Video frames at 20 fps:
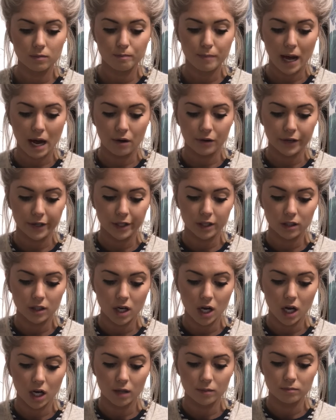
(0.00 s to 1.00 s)
powder.
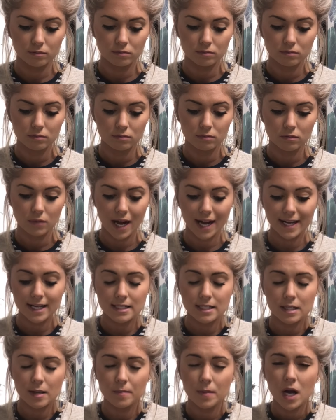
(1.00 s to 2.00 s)
I
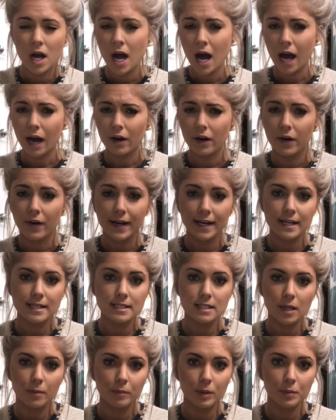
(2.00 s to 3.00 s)
guess I don't know, I guess
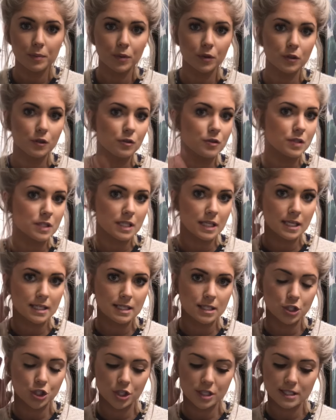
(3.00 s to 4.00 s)
some people use
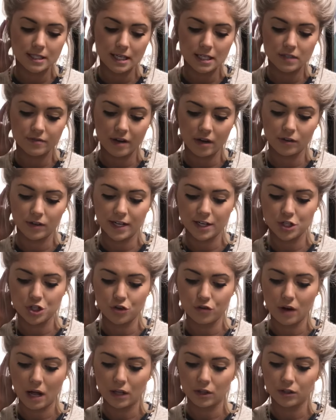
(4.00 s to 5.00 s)
this just as foundation
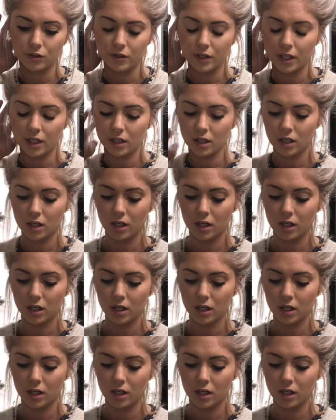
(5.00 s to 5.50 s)
rather than